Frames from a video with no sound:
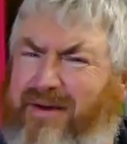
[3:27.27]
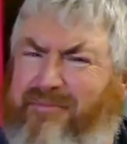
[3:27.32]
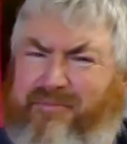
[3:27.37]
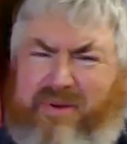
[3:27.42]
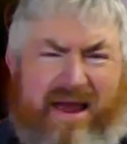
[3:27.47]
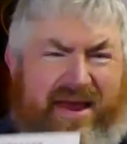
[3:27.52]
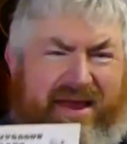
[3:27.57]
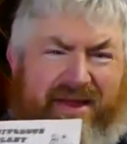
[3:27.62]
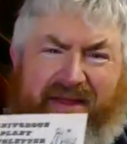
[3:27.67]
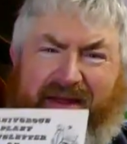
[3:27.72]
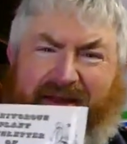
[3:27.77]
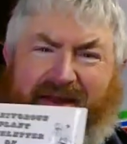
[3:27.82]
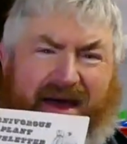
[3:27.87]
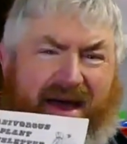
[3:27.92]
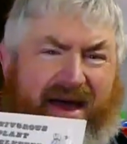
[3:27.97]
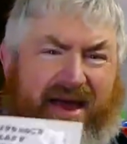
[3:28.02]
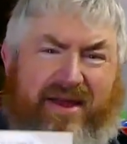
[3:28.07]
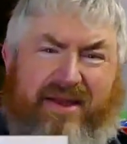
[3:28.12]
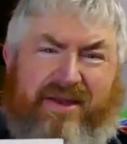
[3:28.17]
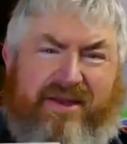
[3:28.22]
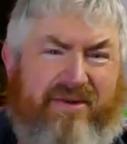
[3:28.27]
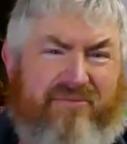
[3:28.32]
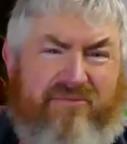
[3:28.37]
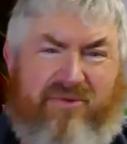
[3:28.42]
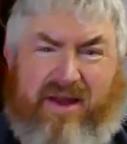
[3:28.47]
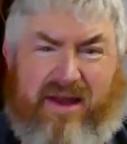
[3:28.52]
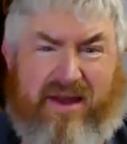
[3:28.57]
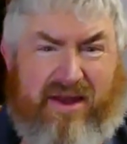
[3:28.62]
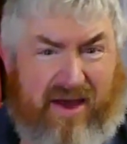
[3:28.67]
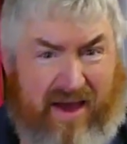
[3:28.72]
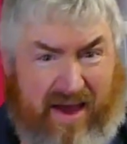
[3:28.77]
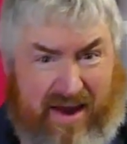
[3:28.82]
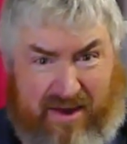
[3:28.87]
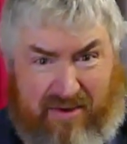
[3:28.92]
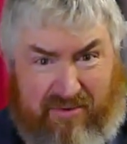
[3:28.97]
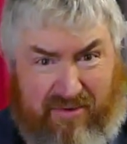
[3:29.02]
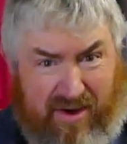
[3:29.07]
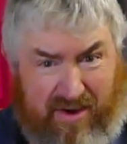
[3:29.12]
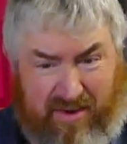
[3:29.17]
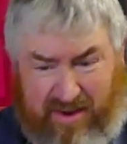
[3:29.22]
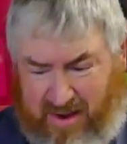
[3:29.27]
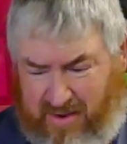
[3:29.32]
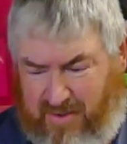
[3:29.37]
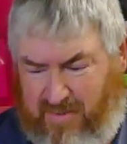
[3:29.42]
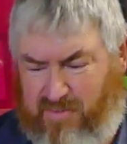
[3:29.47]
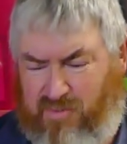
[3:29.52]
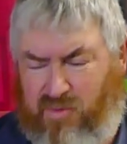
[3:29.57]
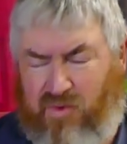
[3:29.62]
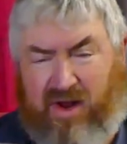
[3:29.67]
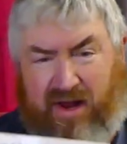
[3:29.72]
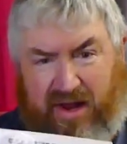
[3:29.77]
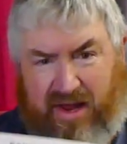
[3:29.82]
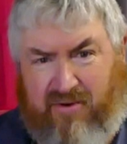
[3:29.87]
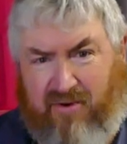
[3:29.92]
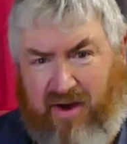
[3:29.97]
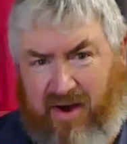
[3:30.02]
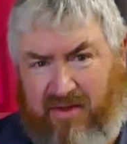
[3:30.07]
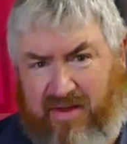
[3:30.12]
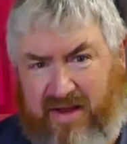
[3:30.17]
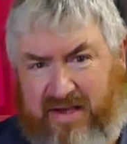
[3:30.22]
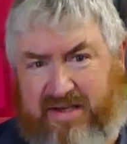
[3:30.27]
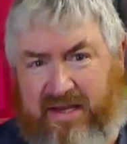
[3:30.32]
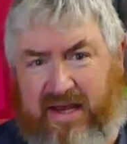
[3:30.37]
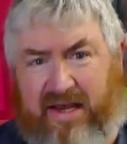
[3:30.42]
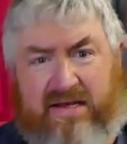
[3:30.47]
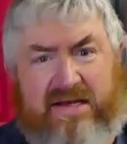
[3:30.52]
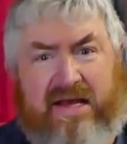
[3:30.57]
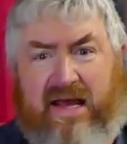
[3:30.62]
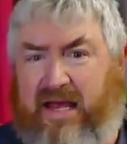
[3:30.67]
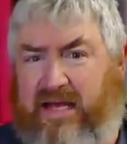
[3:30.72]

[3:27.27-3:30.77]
Back in the day, you didn't really know how to grow, really grow these things.